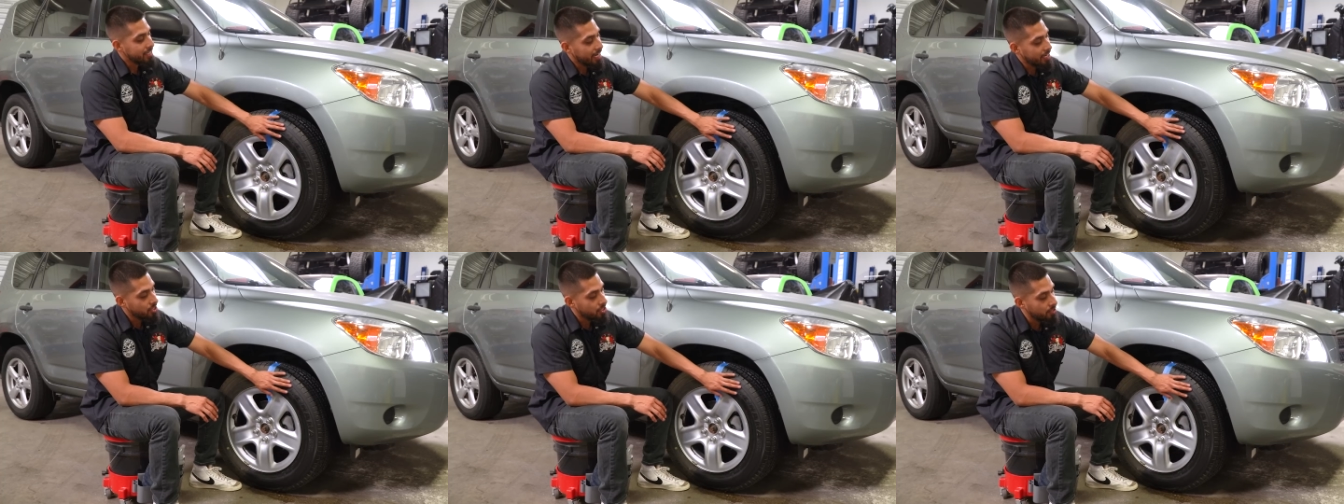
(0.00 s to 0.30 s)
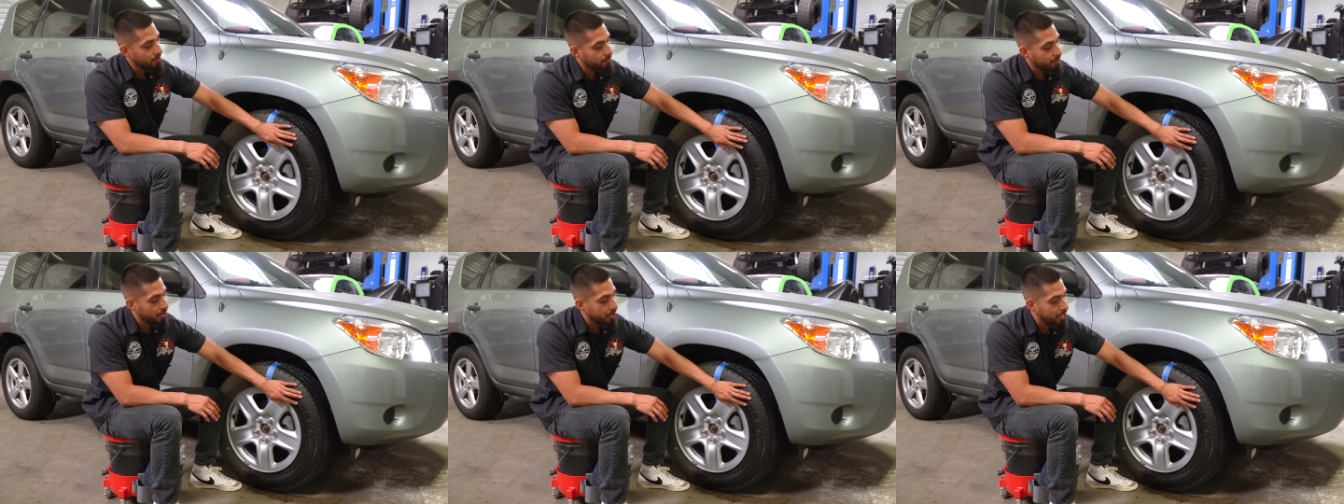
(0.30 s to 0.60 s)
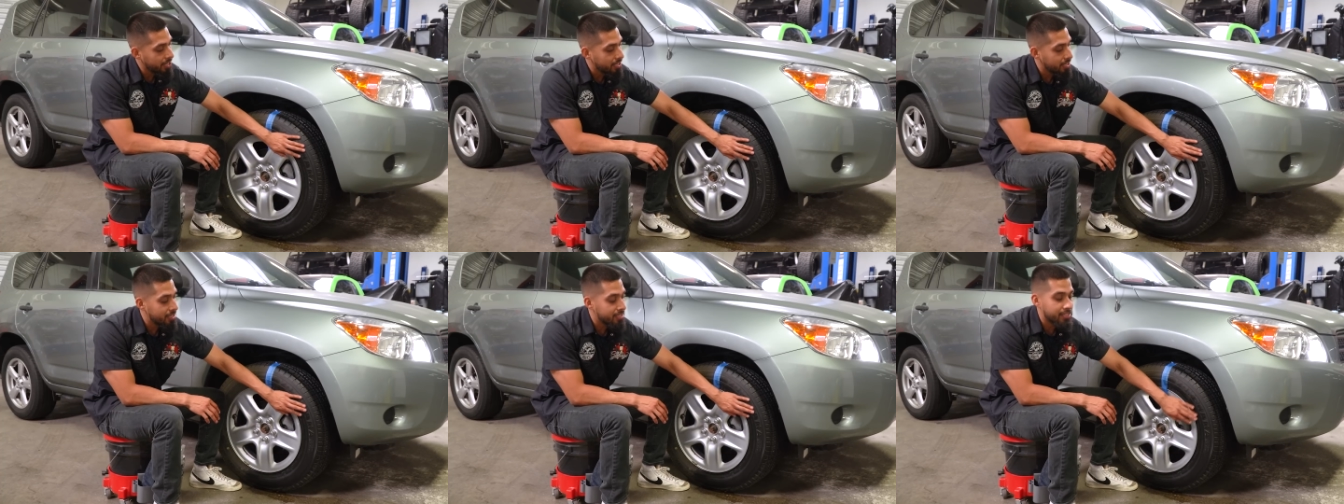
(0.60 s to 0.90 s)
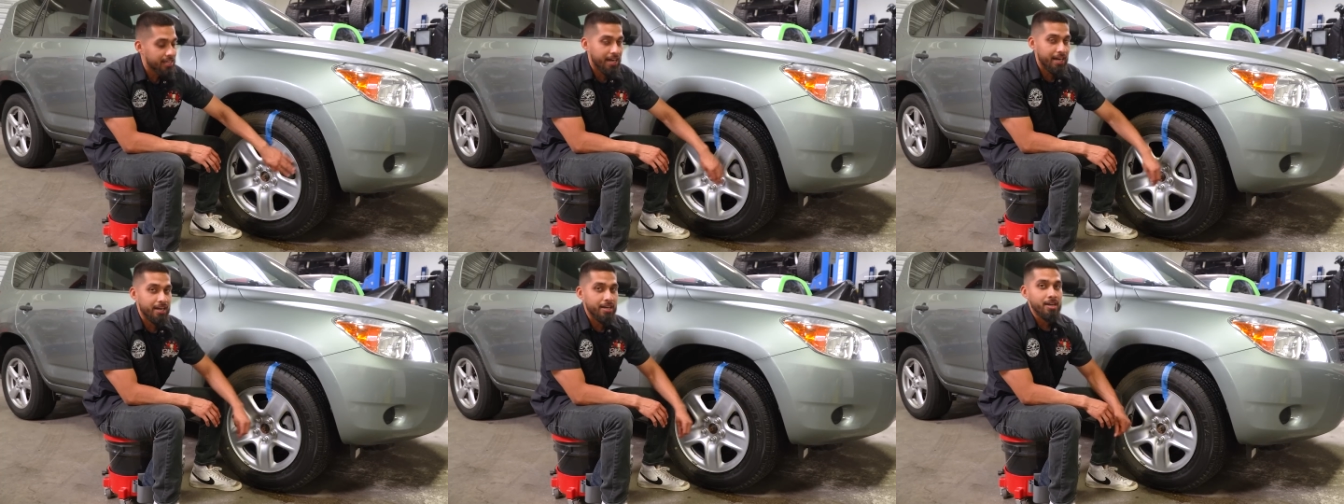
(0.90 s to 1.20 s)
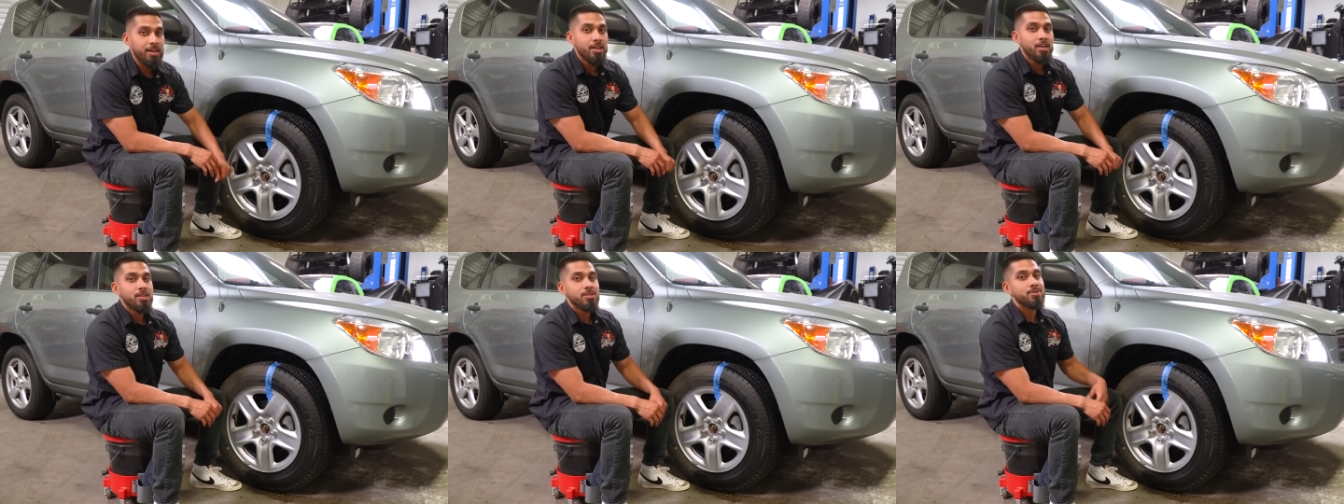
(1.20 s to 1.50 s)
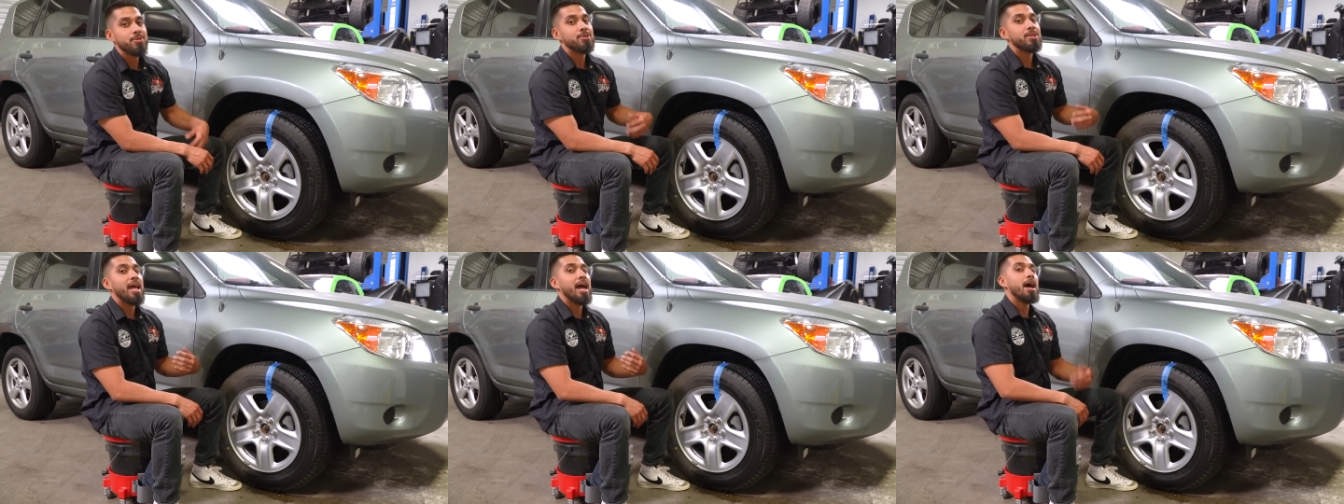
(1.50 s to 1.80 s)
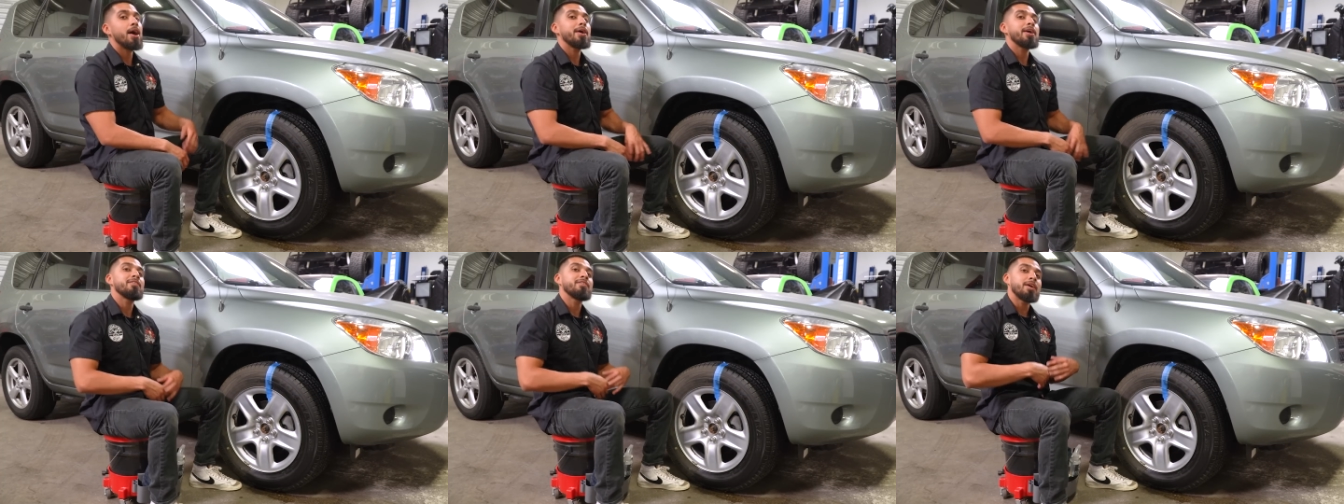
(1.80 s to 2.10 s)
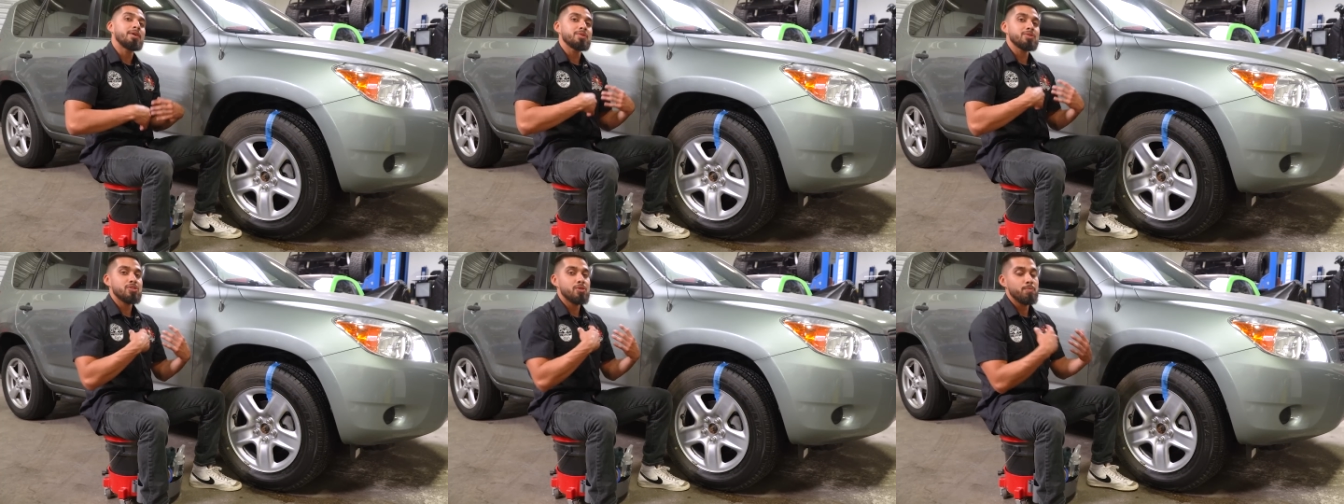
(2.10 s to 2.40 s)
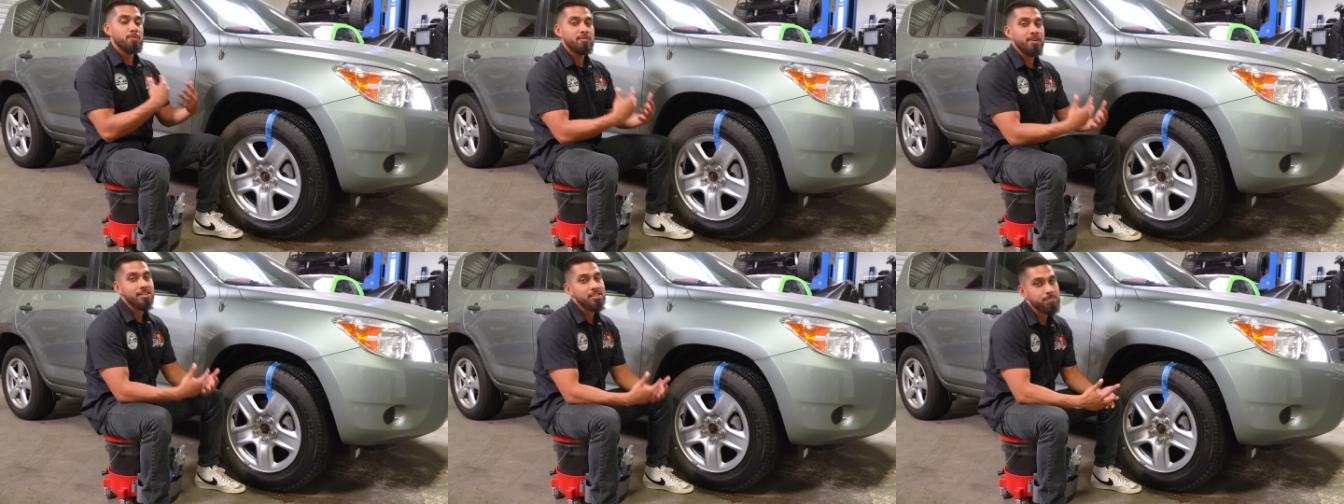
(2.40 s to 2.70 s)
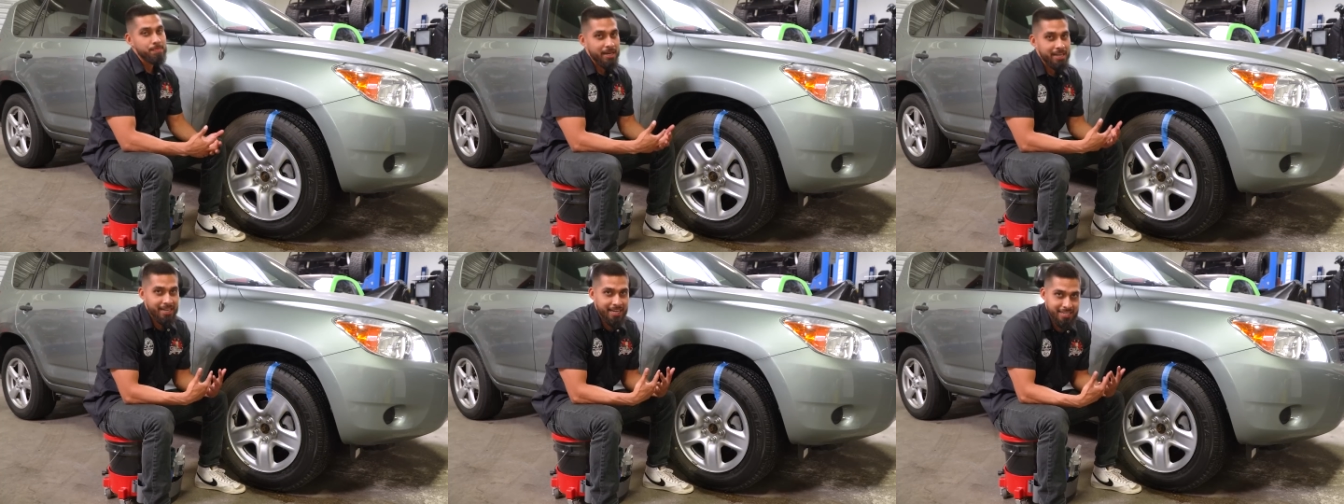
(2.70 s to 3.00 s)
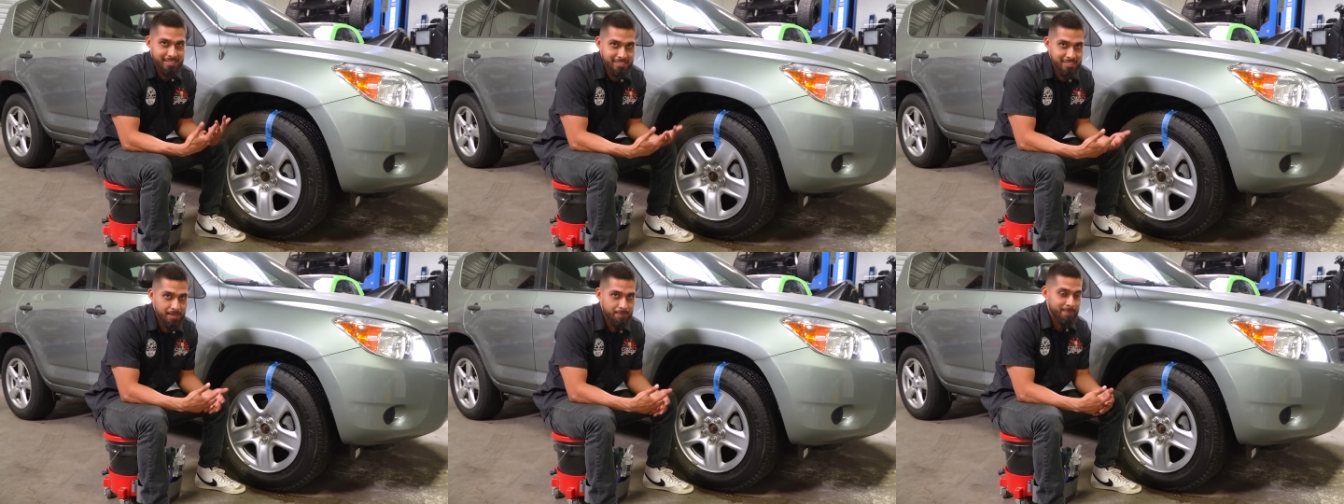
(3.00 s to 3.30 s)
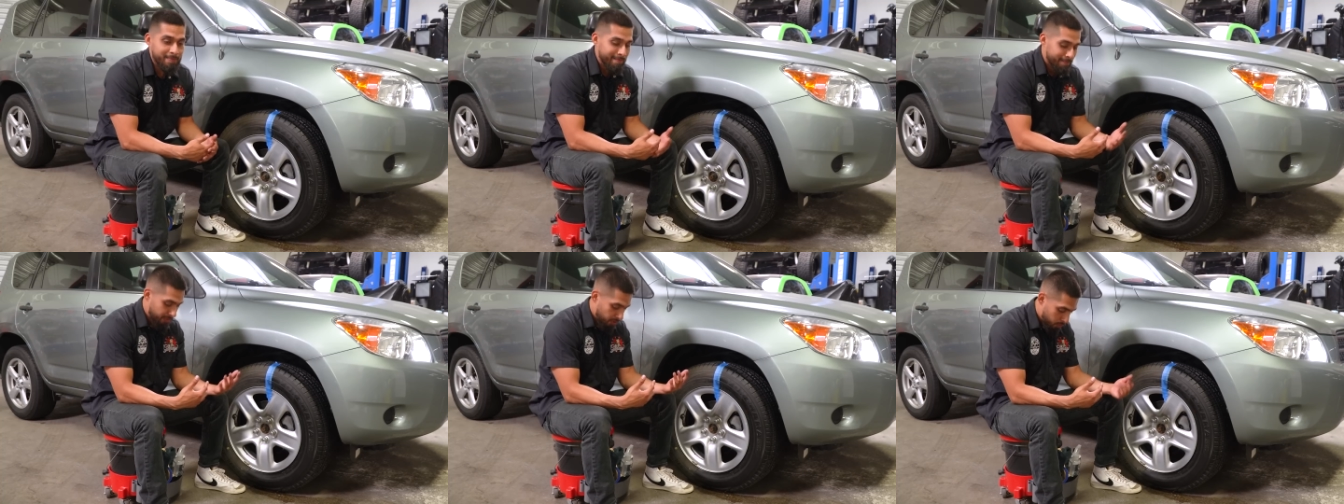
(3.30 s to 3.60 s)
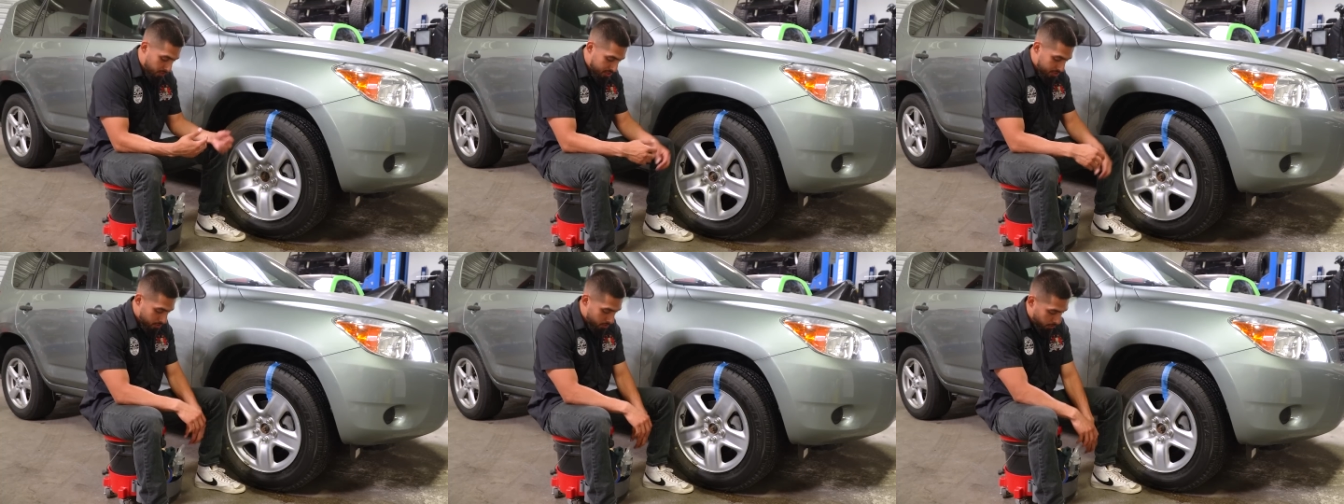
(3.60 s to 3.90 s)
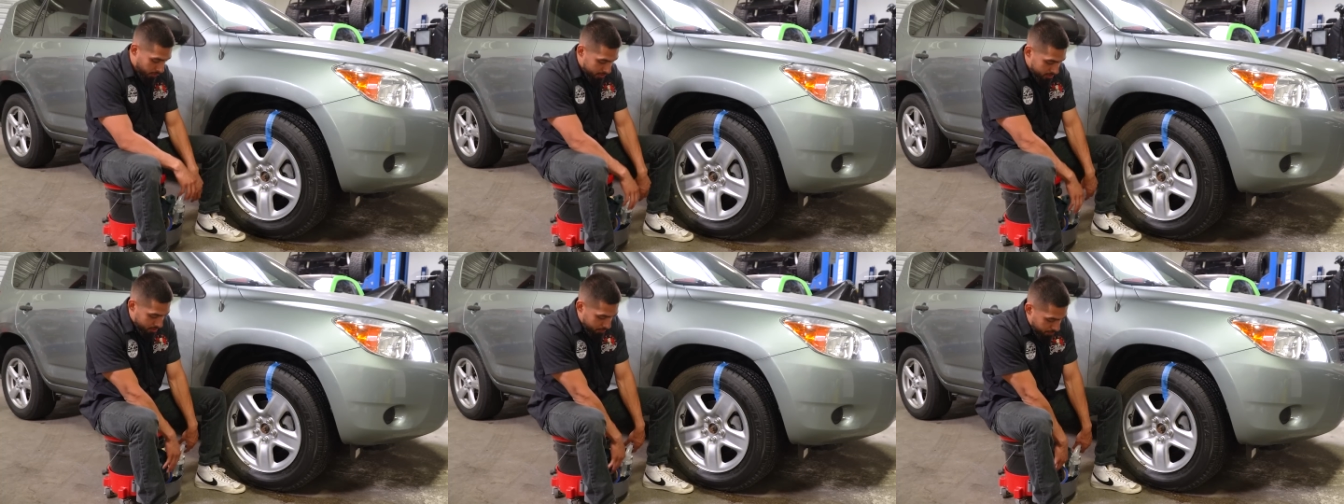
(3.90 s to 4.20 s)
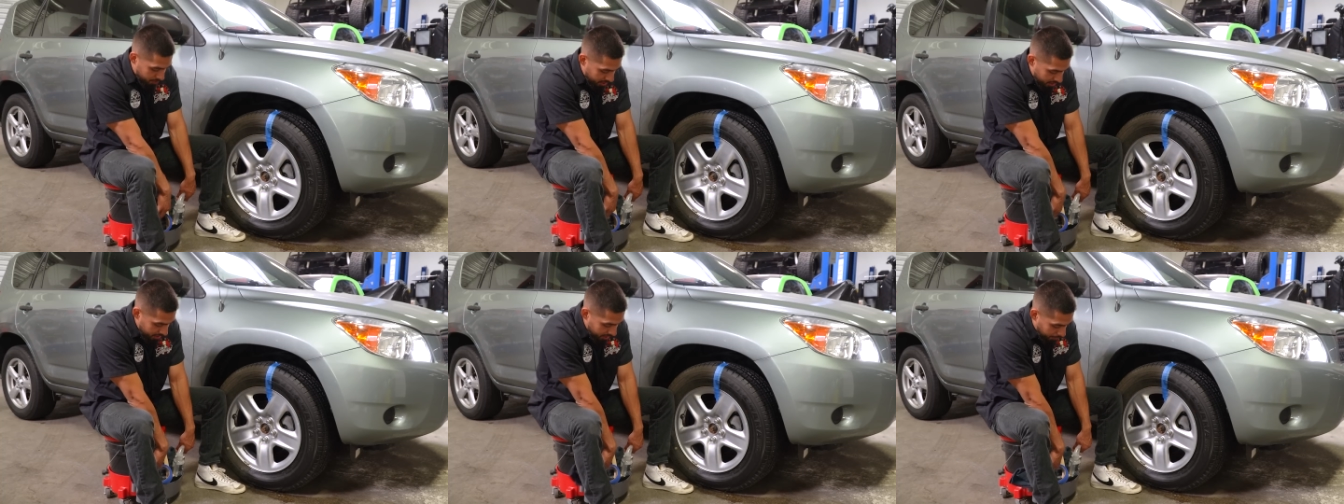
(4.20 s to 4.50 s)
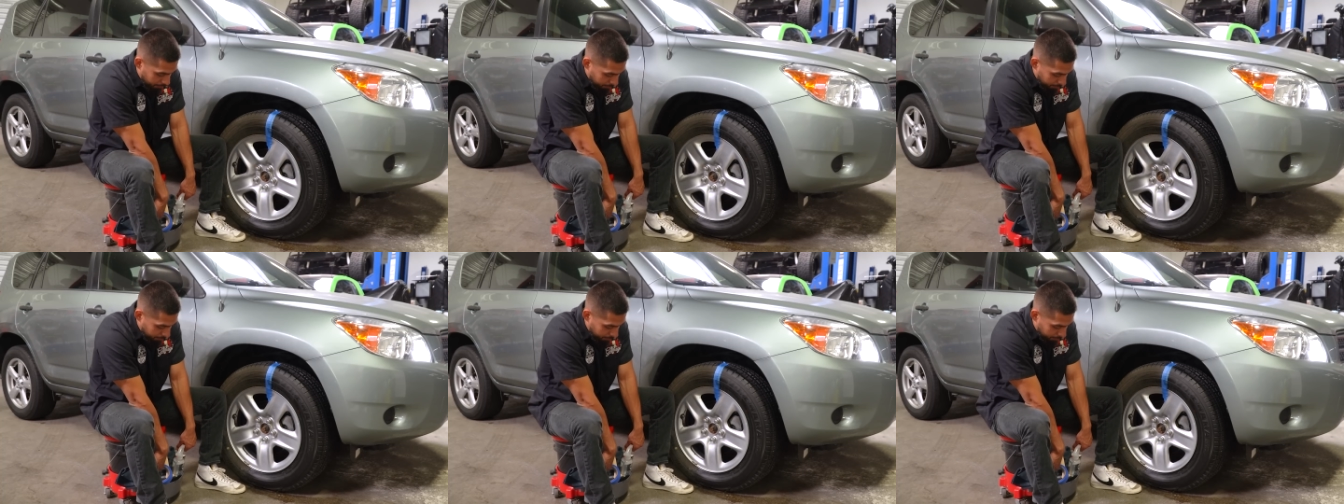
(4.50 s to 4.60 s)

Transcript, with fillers: is actually a very clean tire. So now if I was to move on to my next step, which is going to be